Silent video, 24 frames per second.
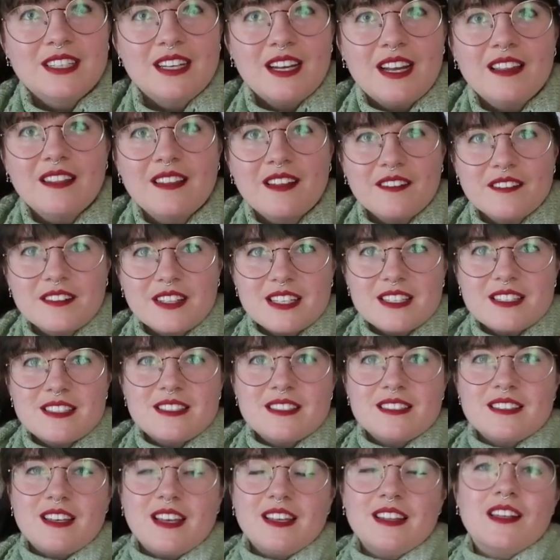i love
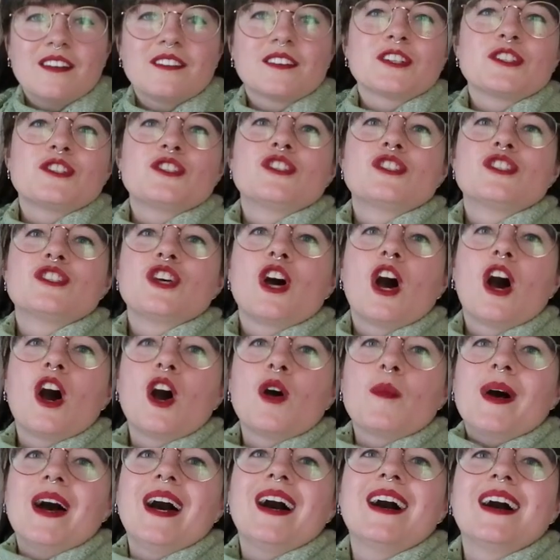this i love her
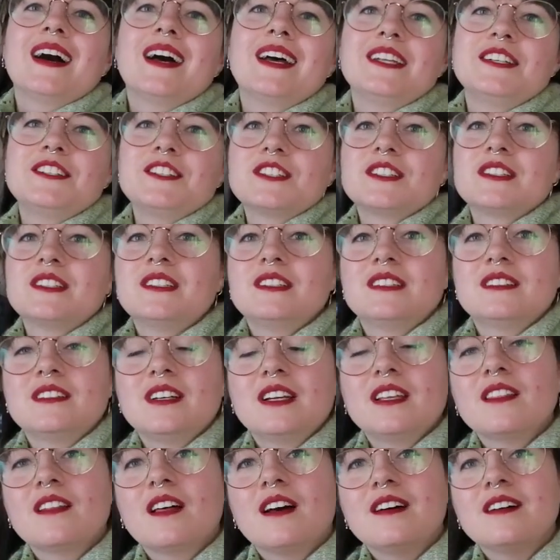so much
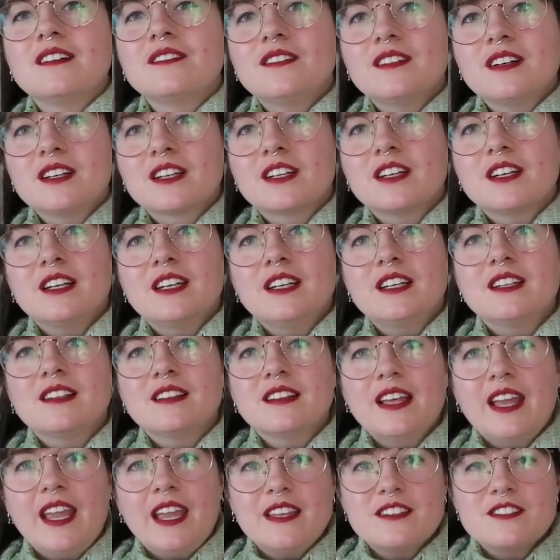I love a good
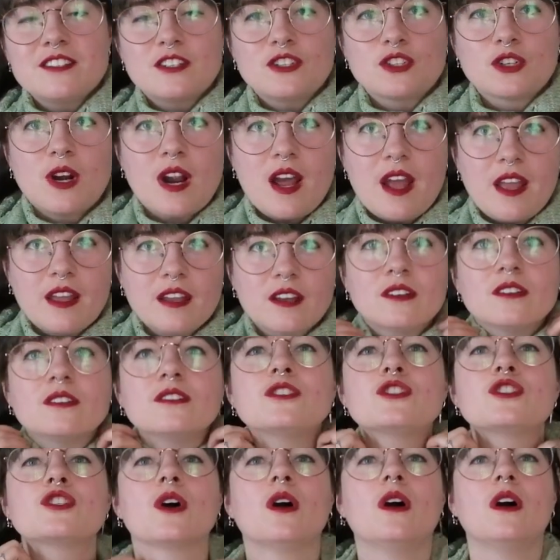lace triangle
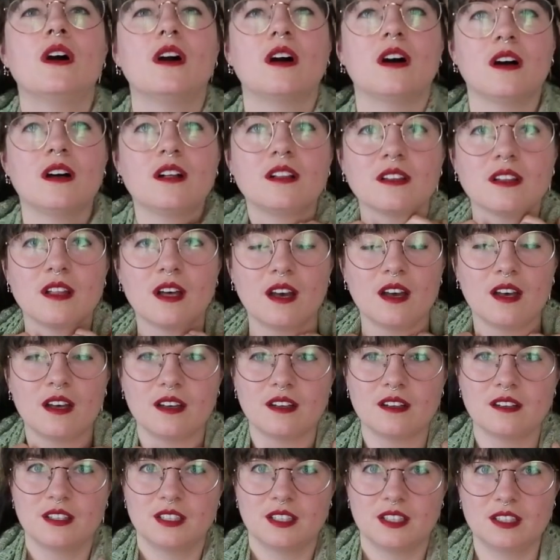shawl.
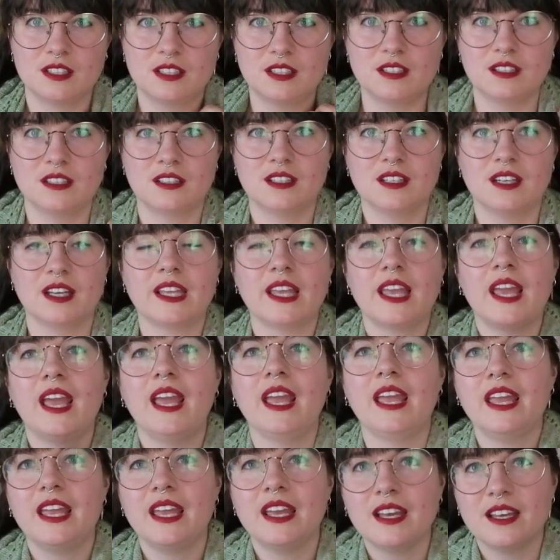I
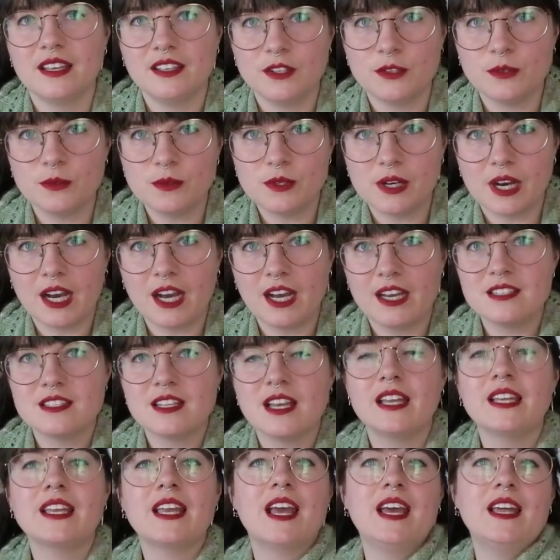can't, you guys,
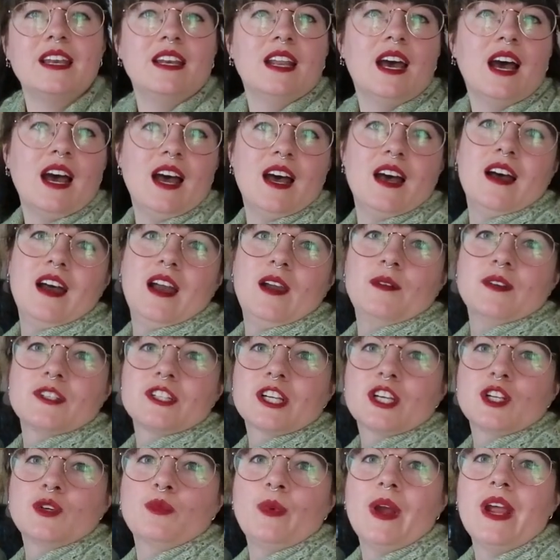I cannot. I wish
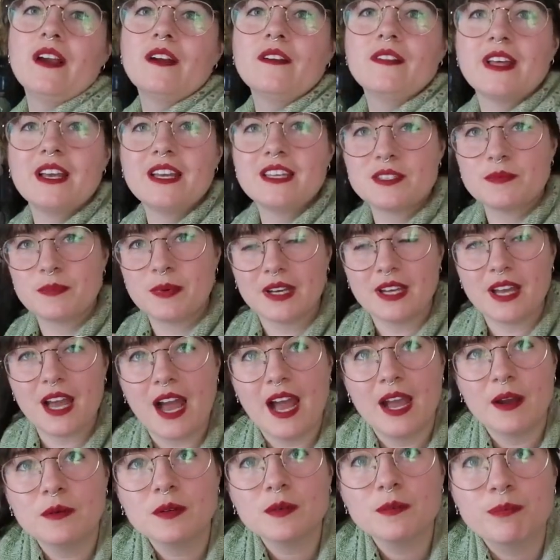I could wear this, but
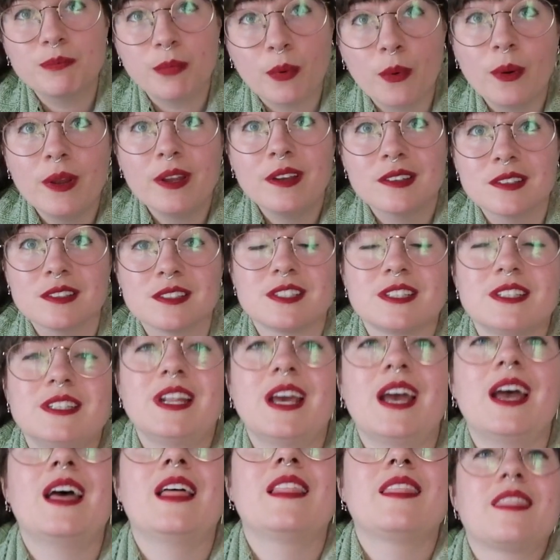I will boil to
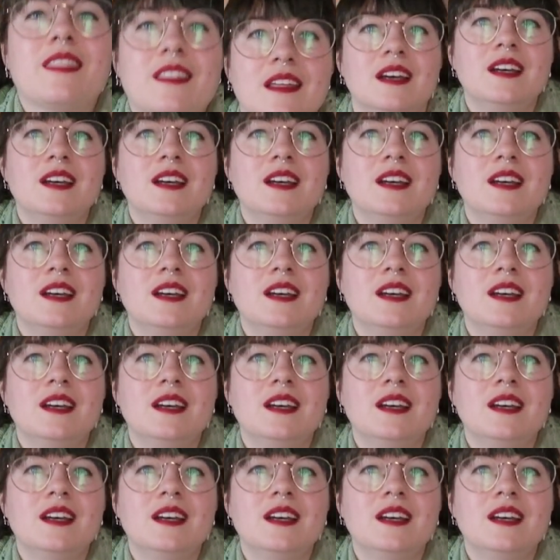death.